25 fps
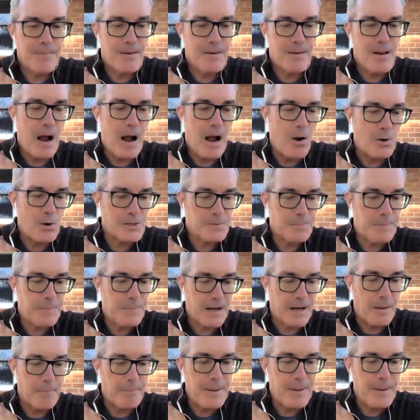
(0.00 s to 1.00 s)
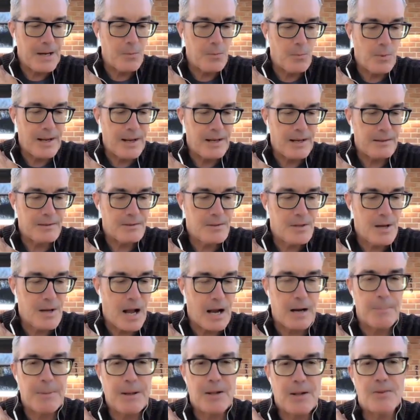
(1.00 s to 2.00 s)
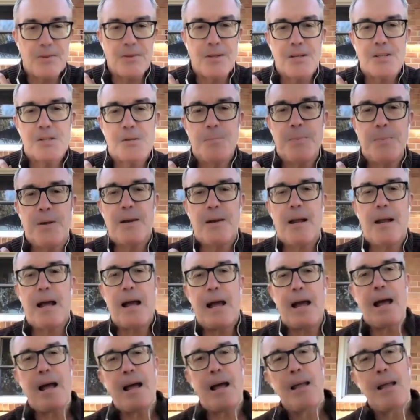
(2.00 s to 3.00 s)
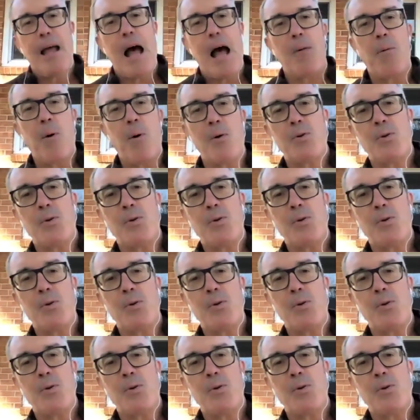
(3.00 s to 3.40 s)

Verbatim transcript: you know, I always pick on Penny when I talk about this, but I, I